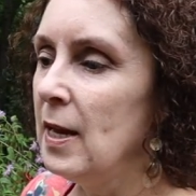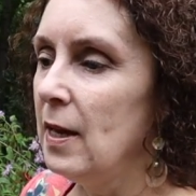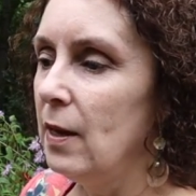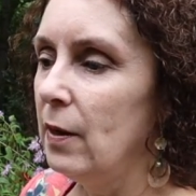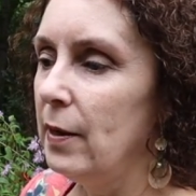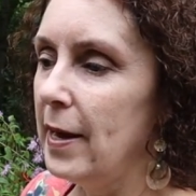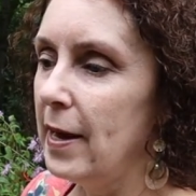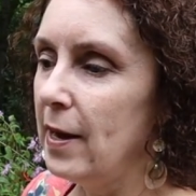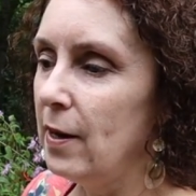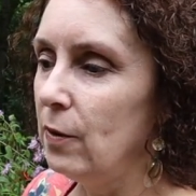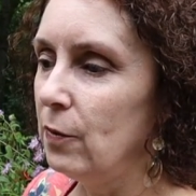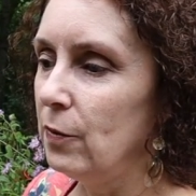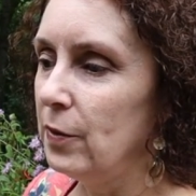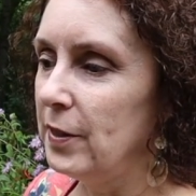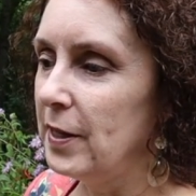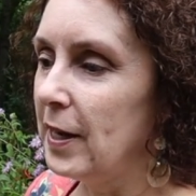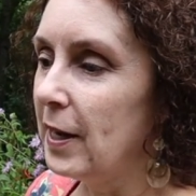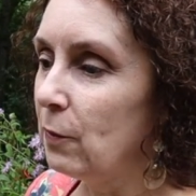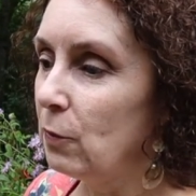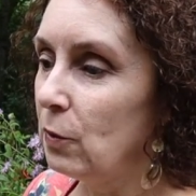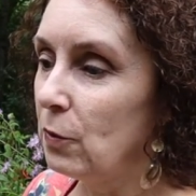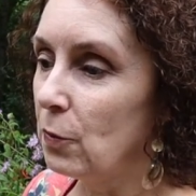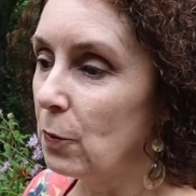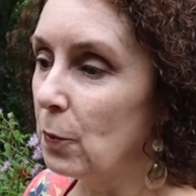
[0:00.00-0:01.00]
Now, the
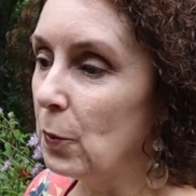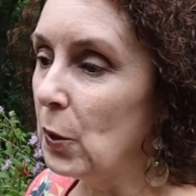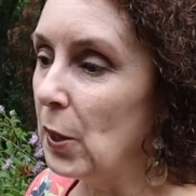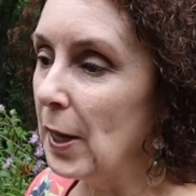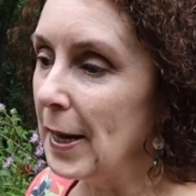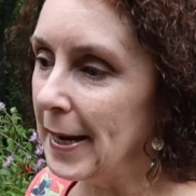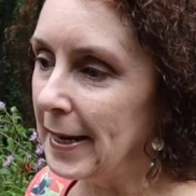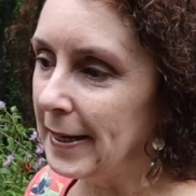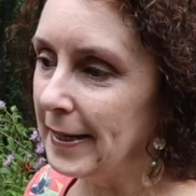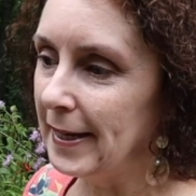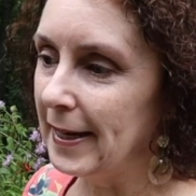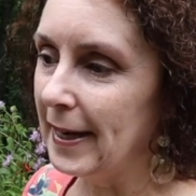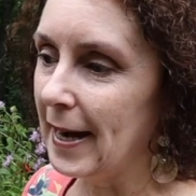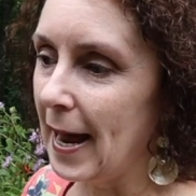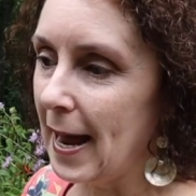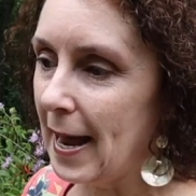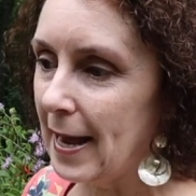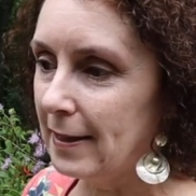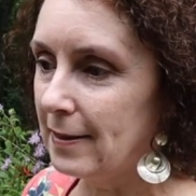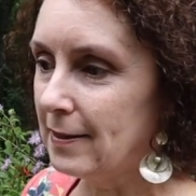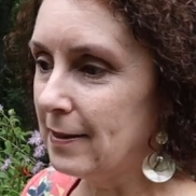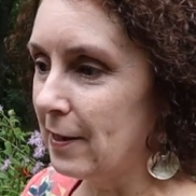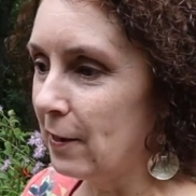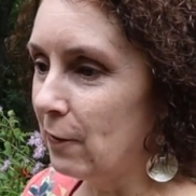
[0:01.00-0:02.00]
day we were planting it, I
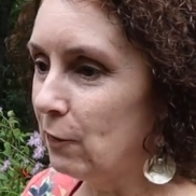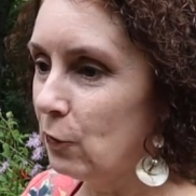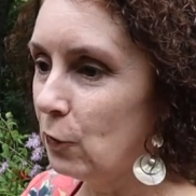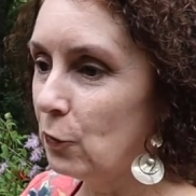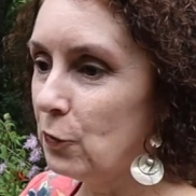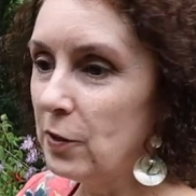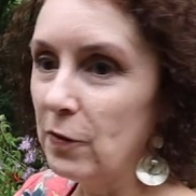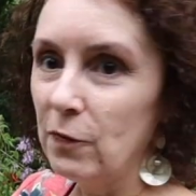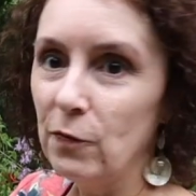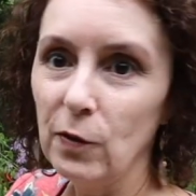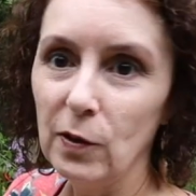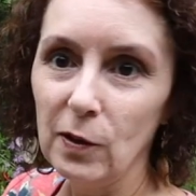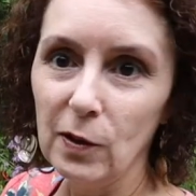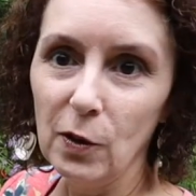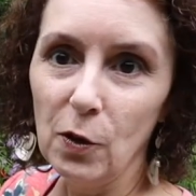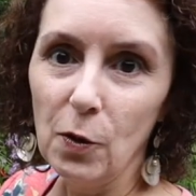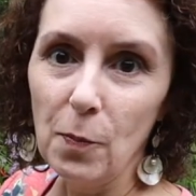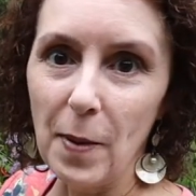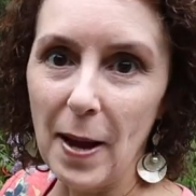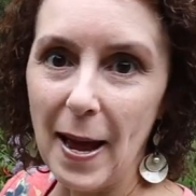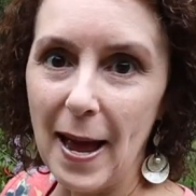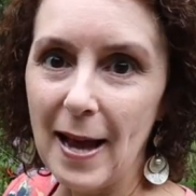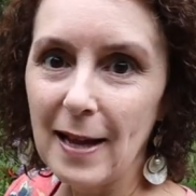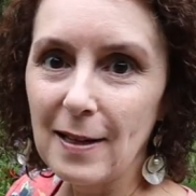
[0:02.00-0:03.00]
had several different little
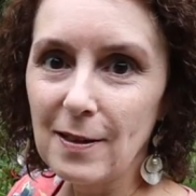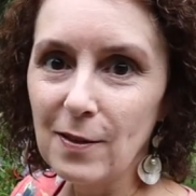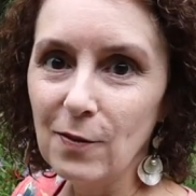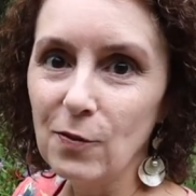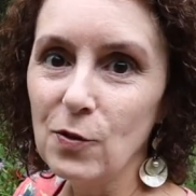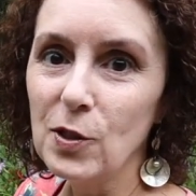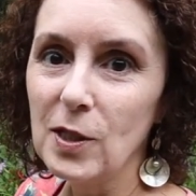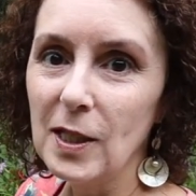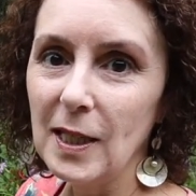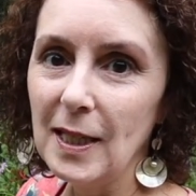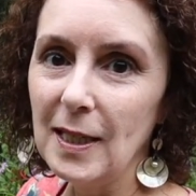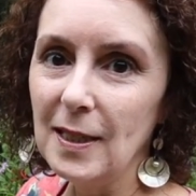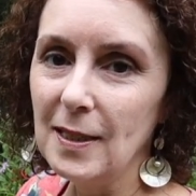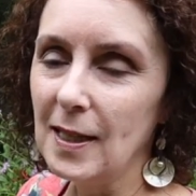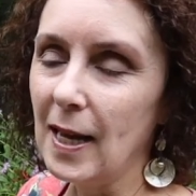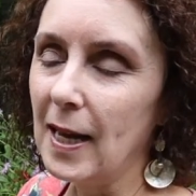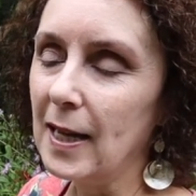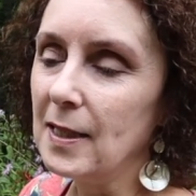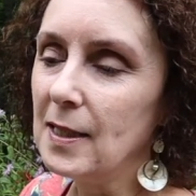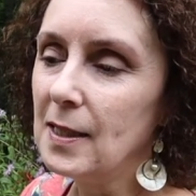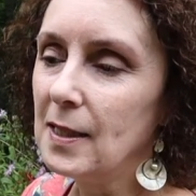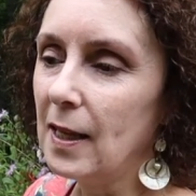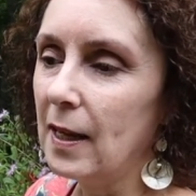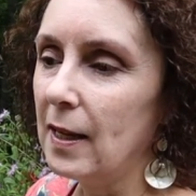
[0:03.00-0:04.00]
packs of seeds
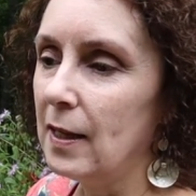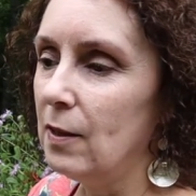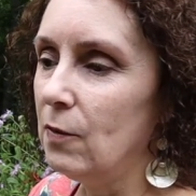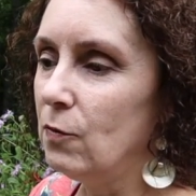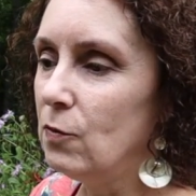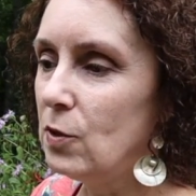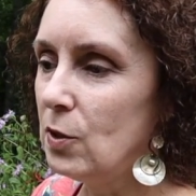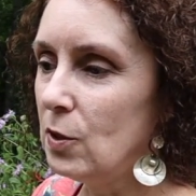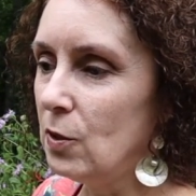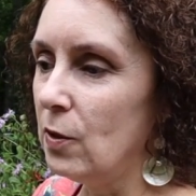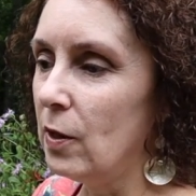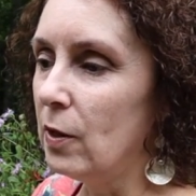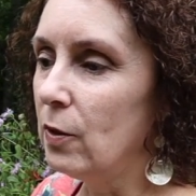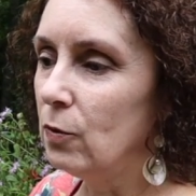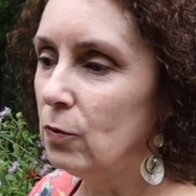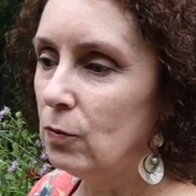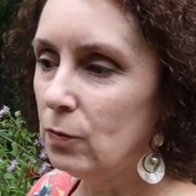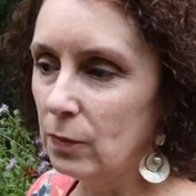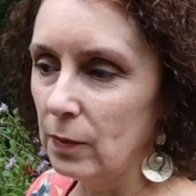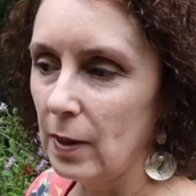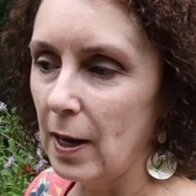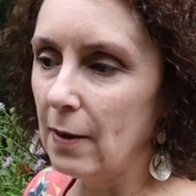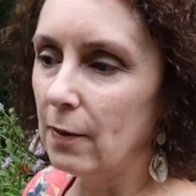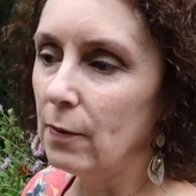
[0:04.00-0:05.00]
I'd saved, you know,
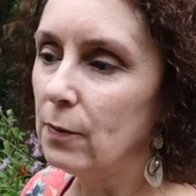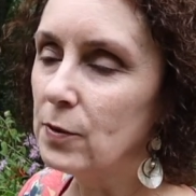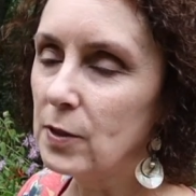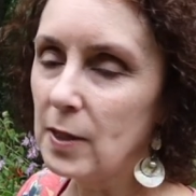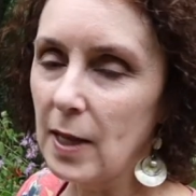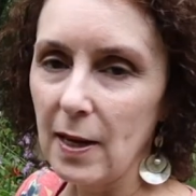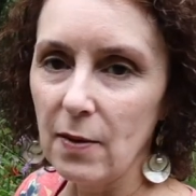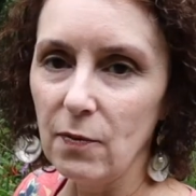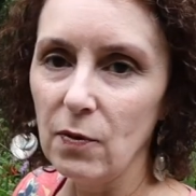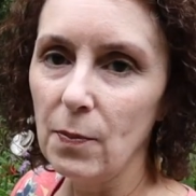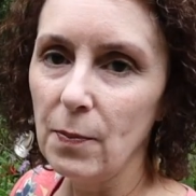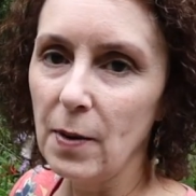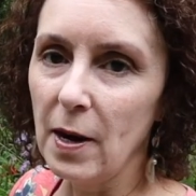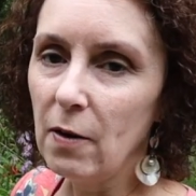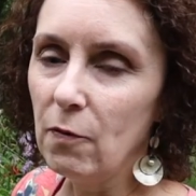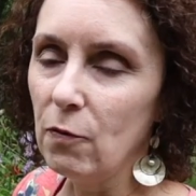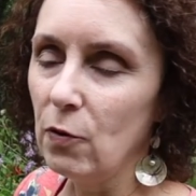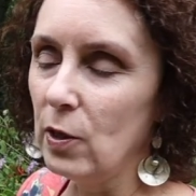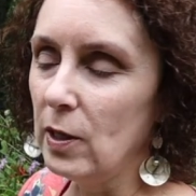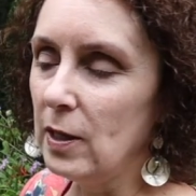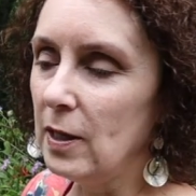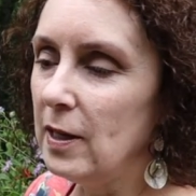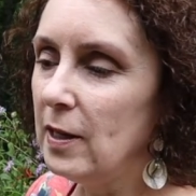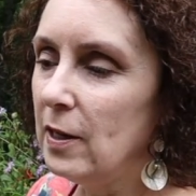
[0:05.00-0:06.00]
I save them
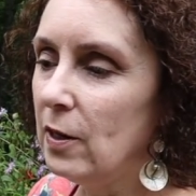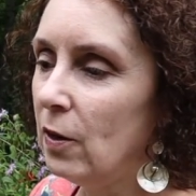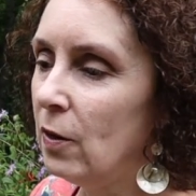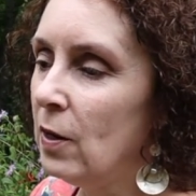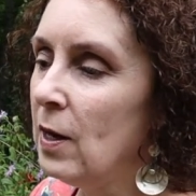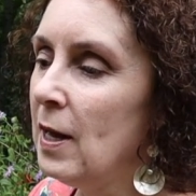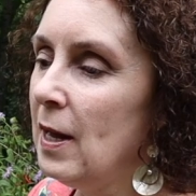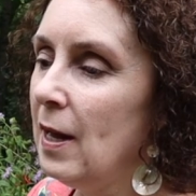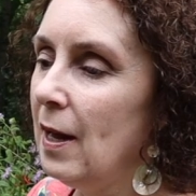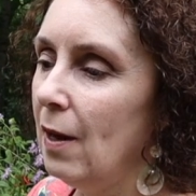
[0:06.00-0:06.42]
every year.